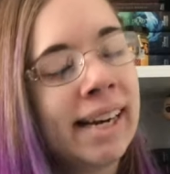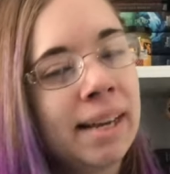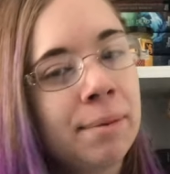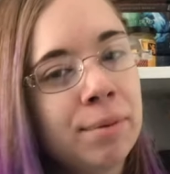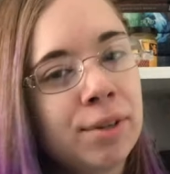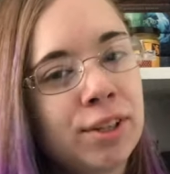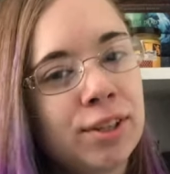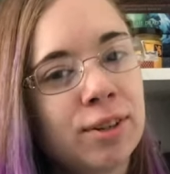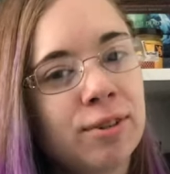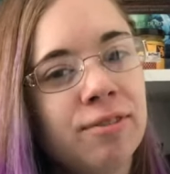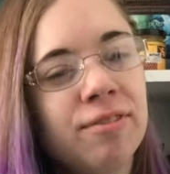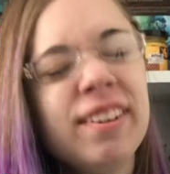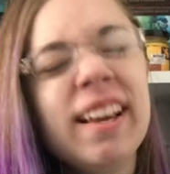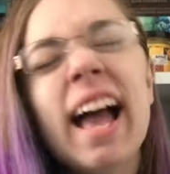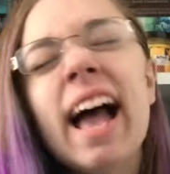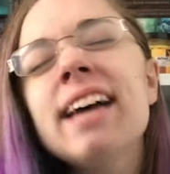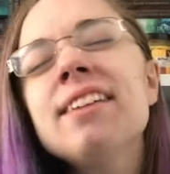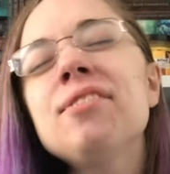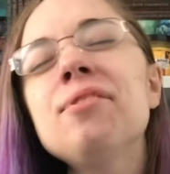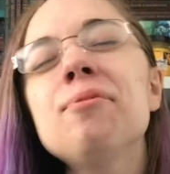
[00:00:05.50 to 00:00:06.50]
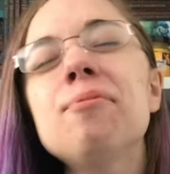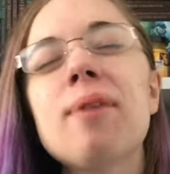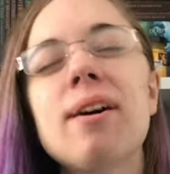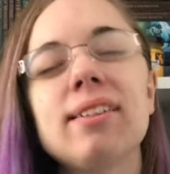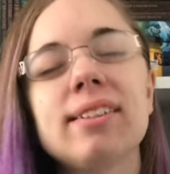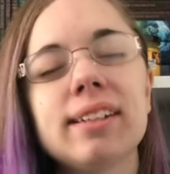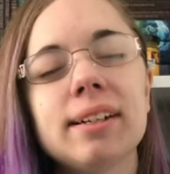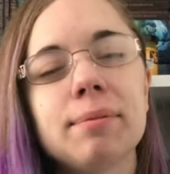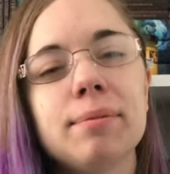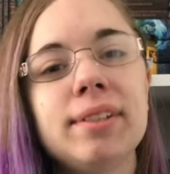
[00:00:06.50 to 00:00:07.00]
name is Sophie and
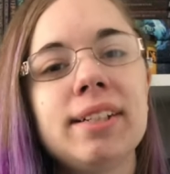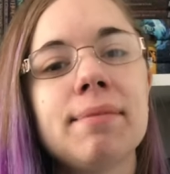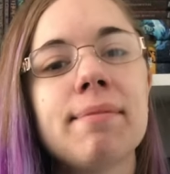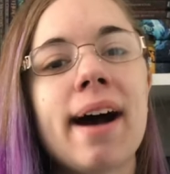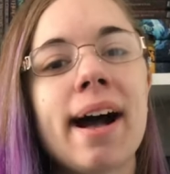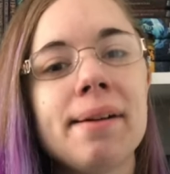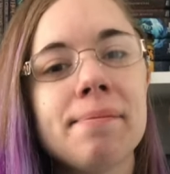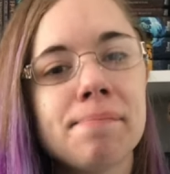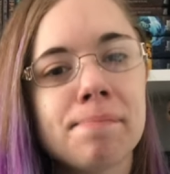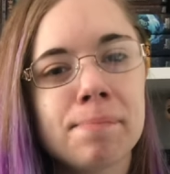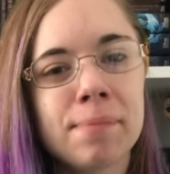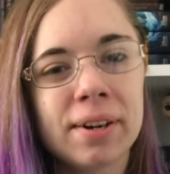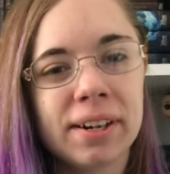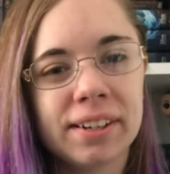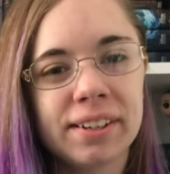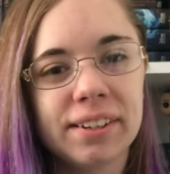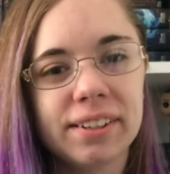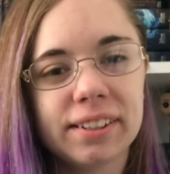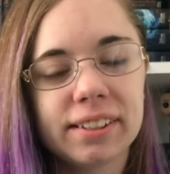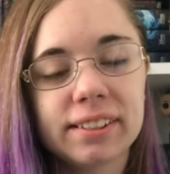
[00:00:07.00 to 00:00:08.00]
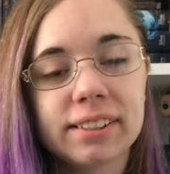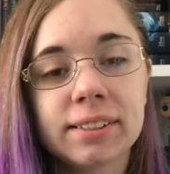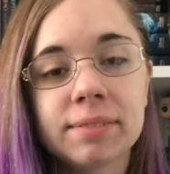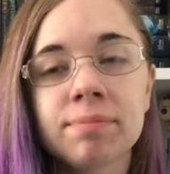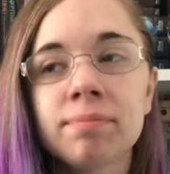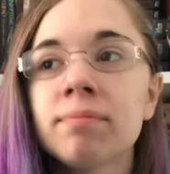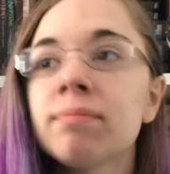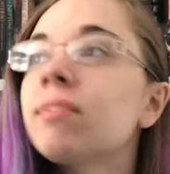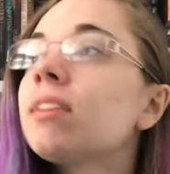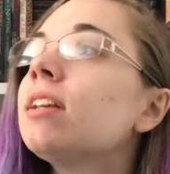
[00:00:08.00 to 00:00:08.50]
welcome to my book nook.
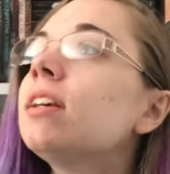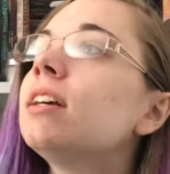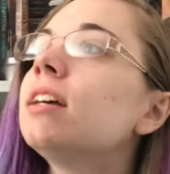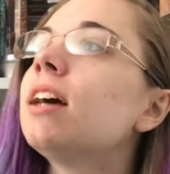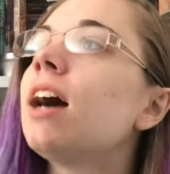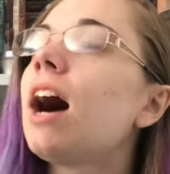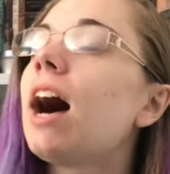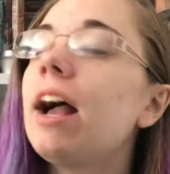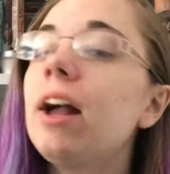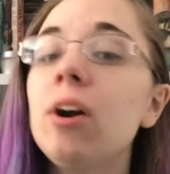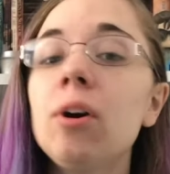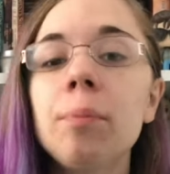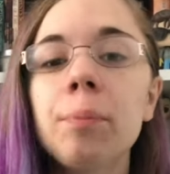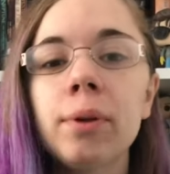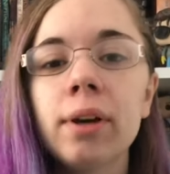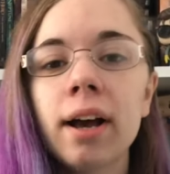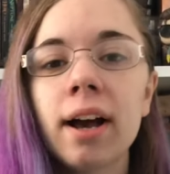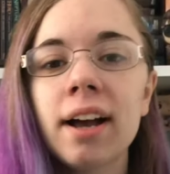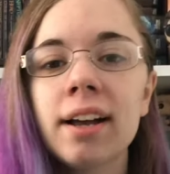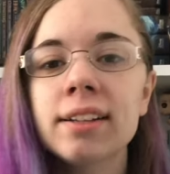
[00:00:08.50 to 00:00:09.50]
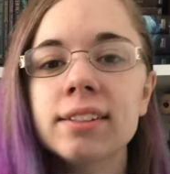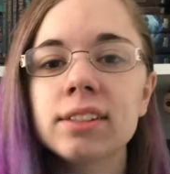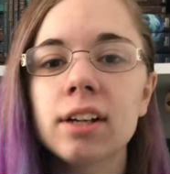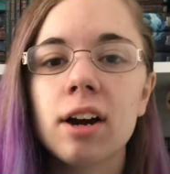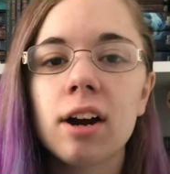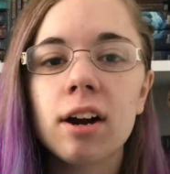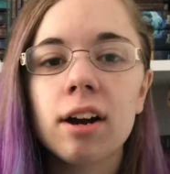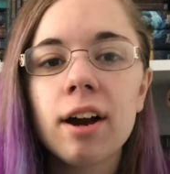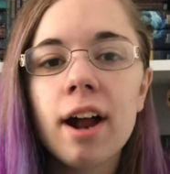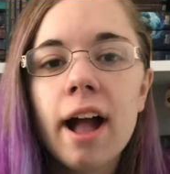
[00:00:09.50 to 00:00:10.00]
I hope you guys
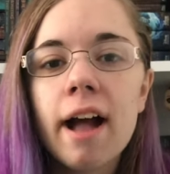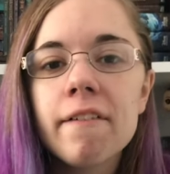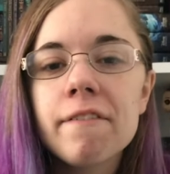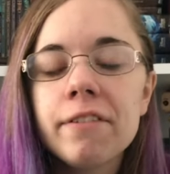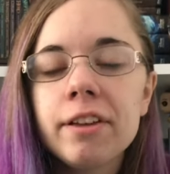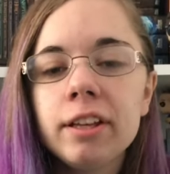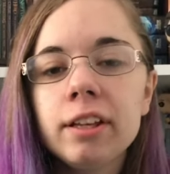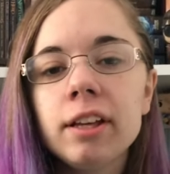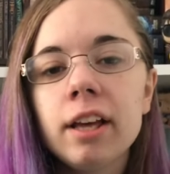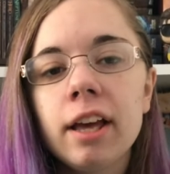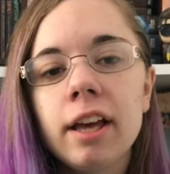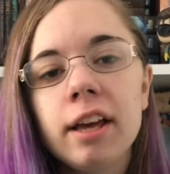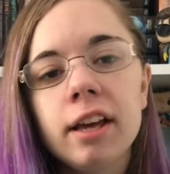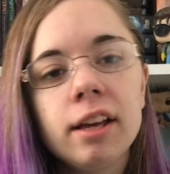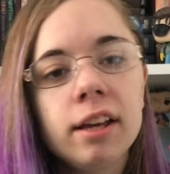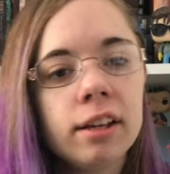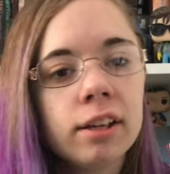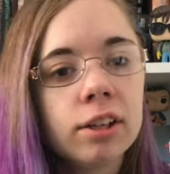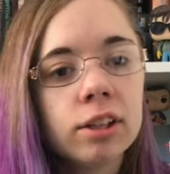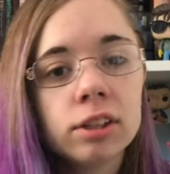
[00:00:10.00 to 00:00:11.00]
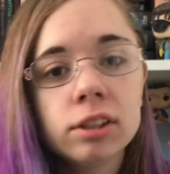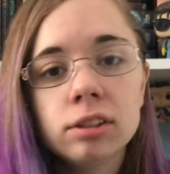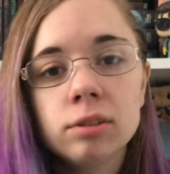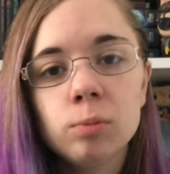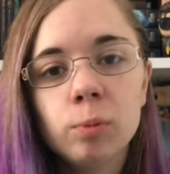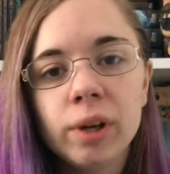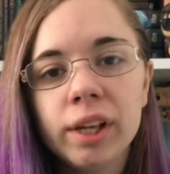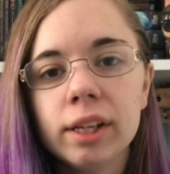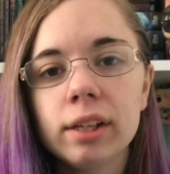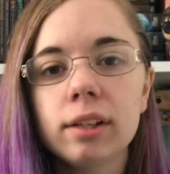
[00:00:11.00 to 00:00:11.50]
are having a
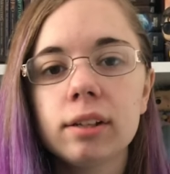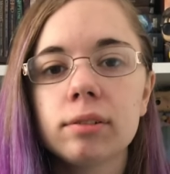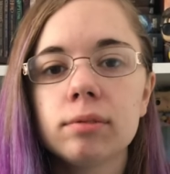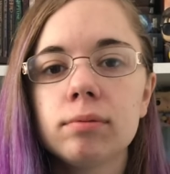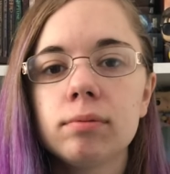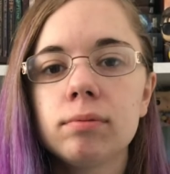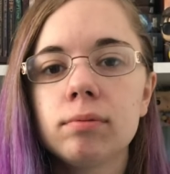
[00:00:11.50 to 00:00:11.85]
good week.